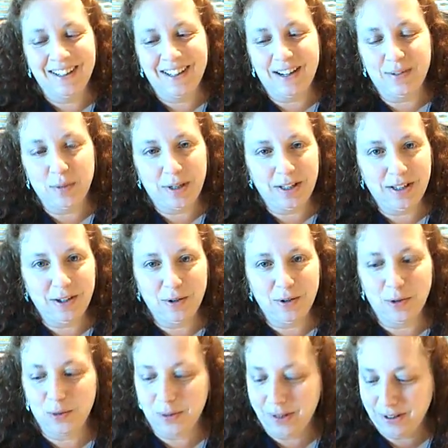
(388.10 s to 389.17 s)
Everybody
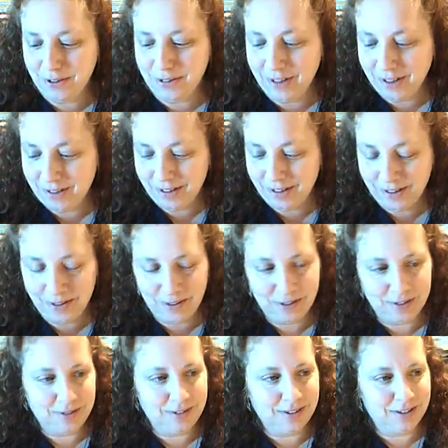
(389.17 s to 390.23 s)
giggles when I turn that thing on.